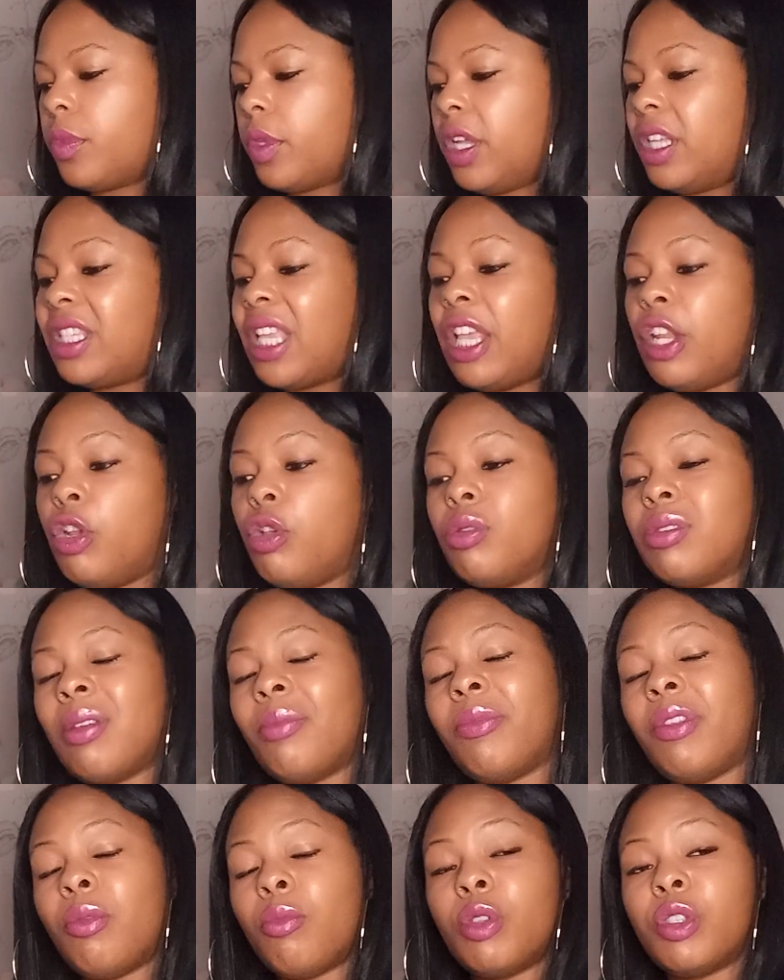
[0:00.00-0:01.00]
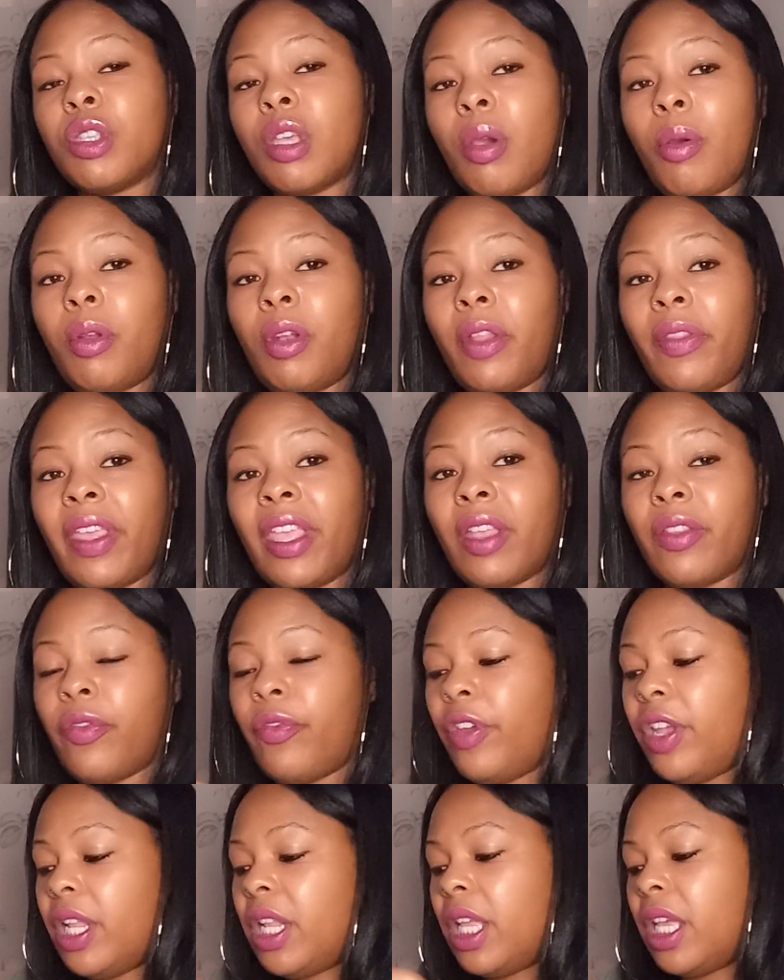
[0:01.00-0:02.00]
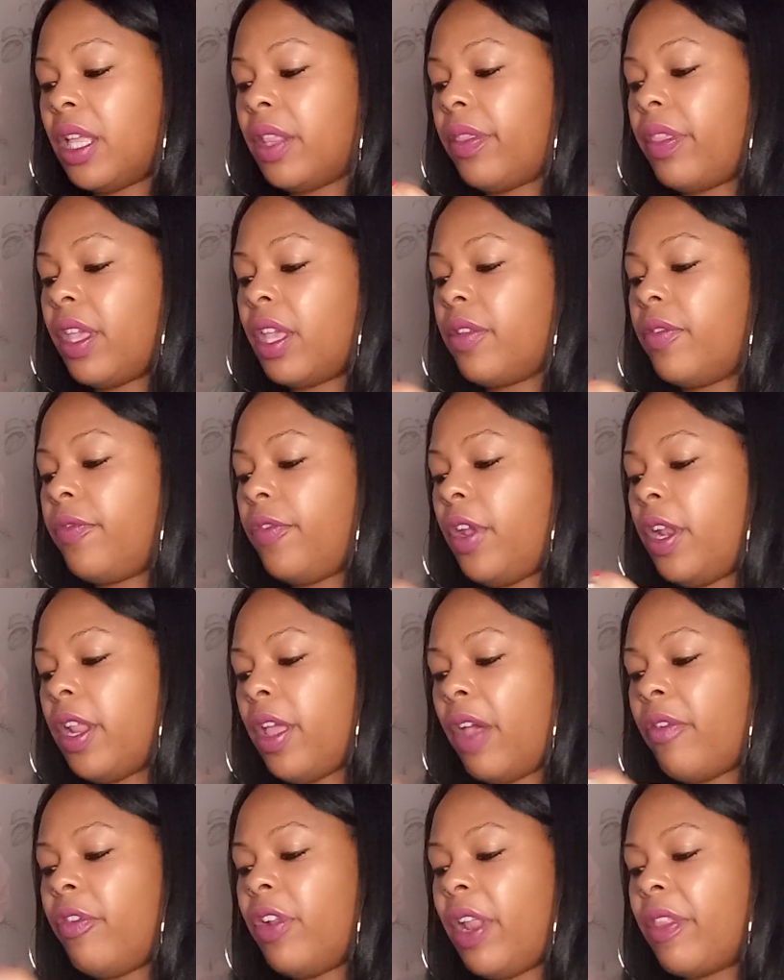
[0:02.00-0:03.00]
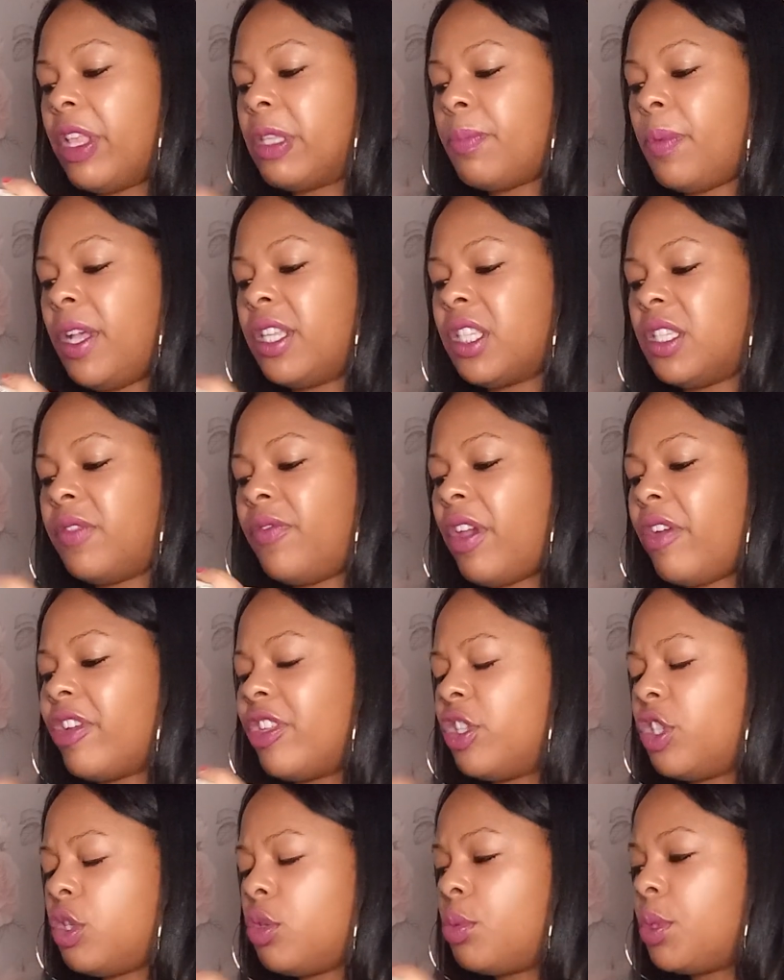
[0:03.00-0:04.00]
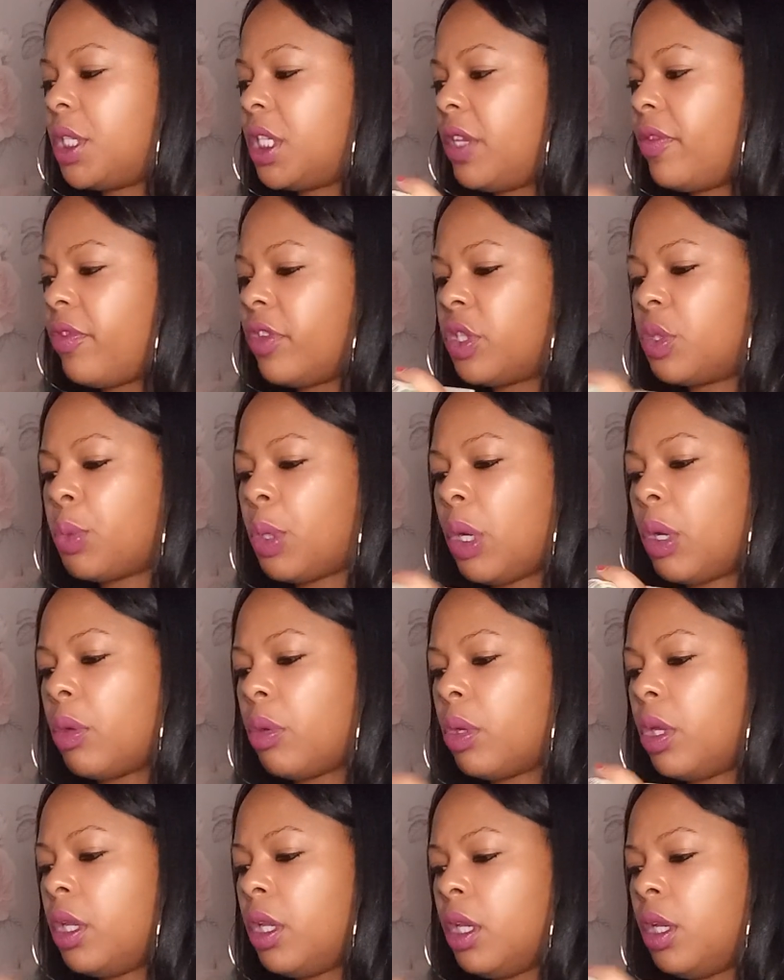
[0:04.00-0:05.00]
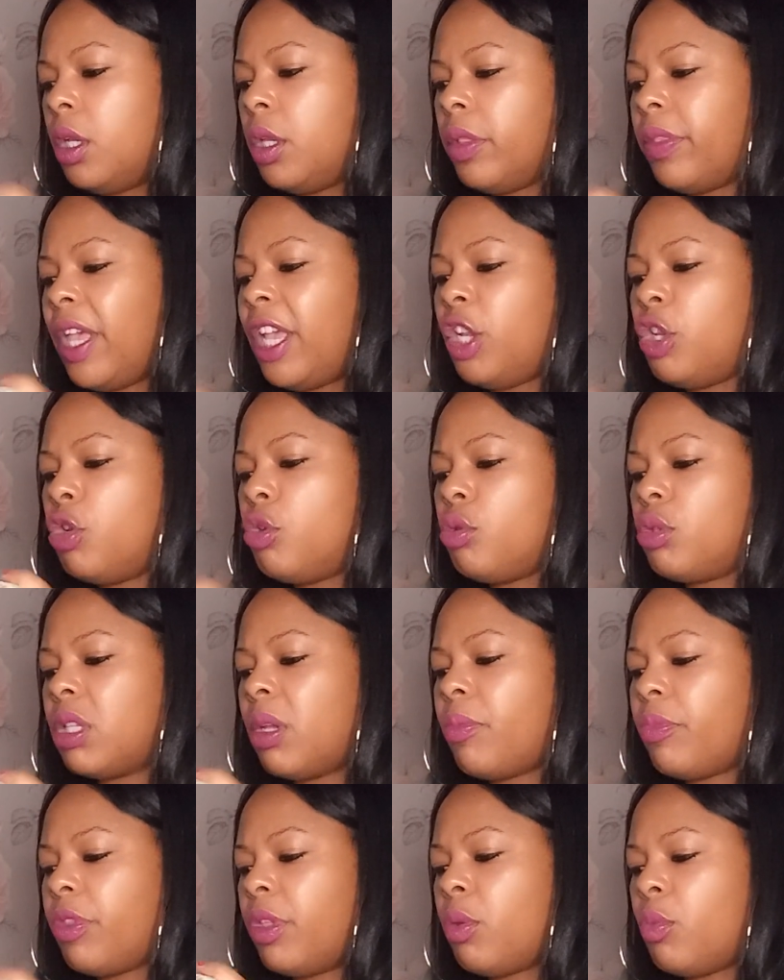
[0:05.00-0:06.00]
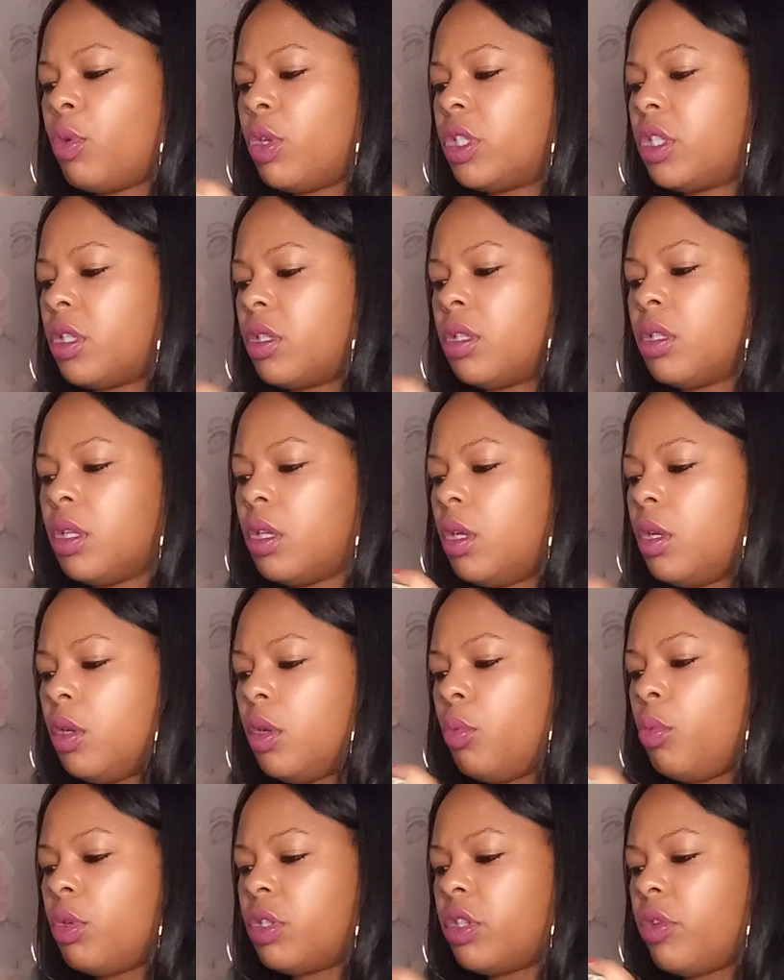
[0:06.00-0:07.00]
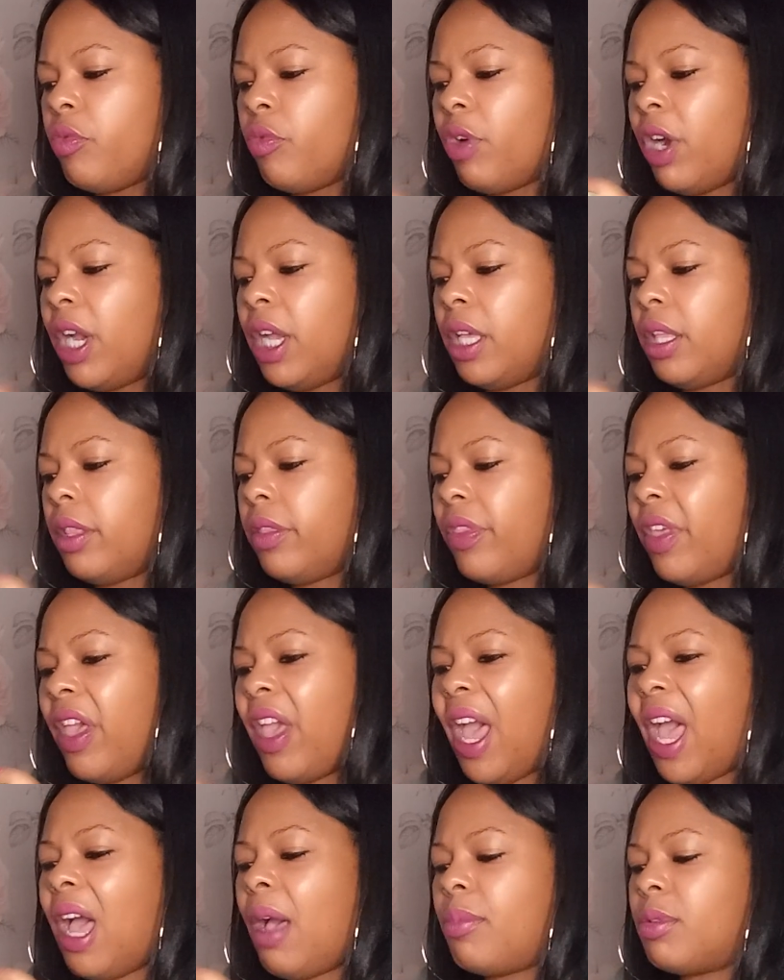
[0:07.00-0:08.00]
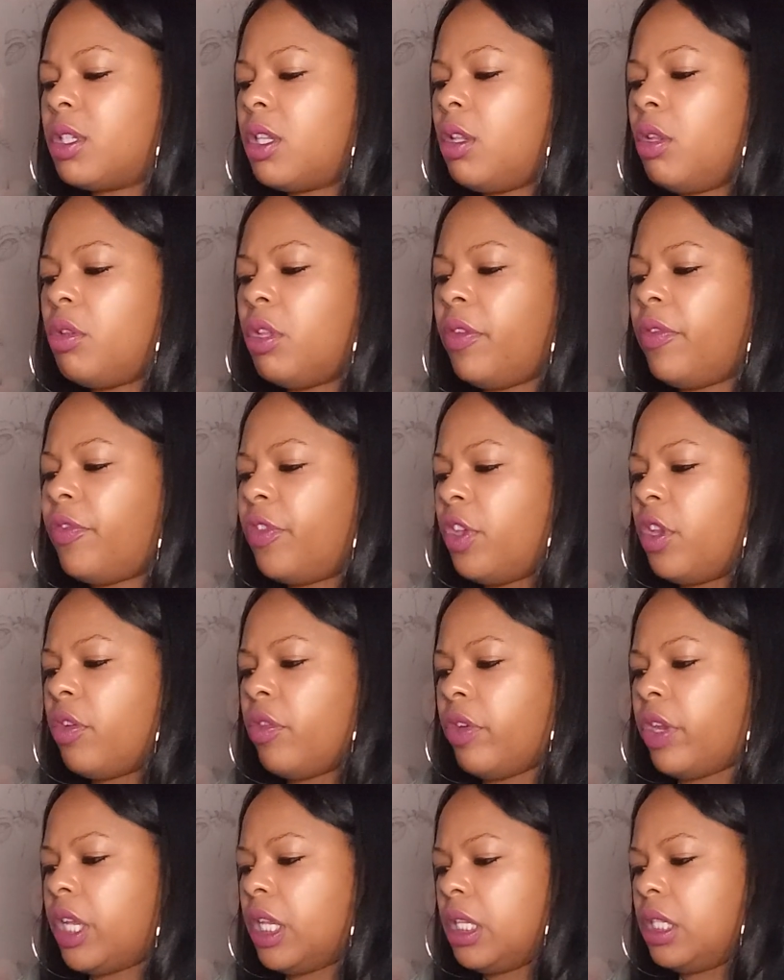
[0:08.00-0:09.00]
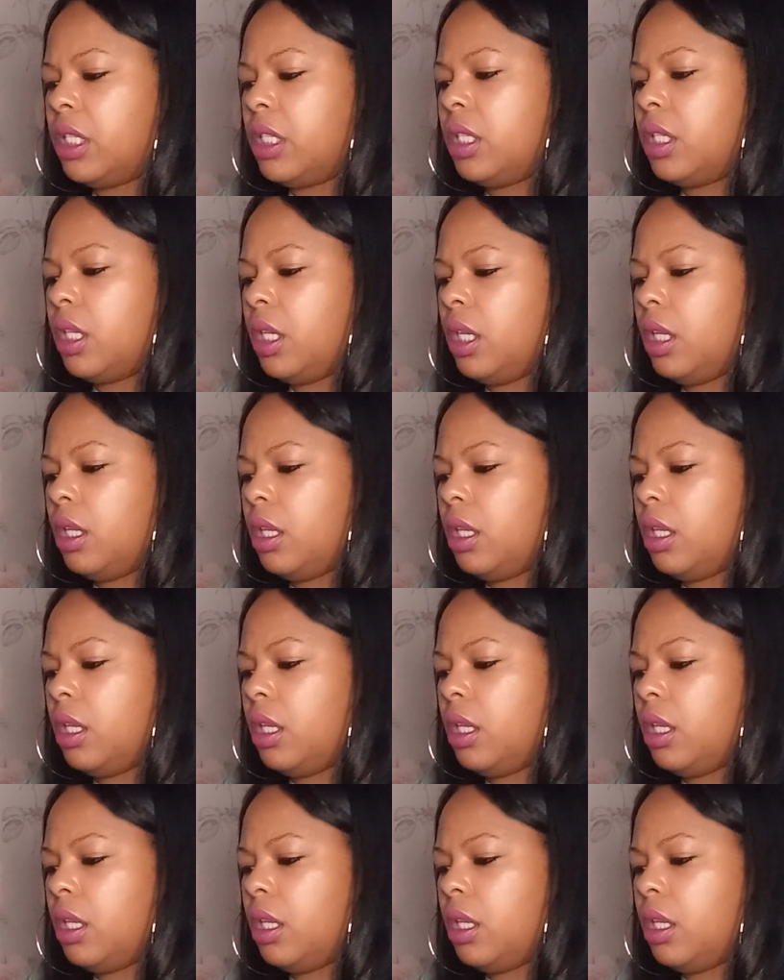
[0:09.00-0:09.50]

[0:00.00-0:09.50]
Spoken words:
Because they knew something was going on. They could feel it. They could feel it. I feel like this person's very intuitive as well. They knew something wasn't right. They're absolutely furious.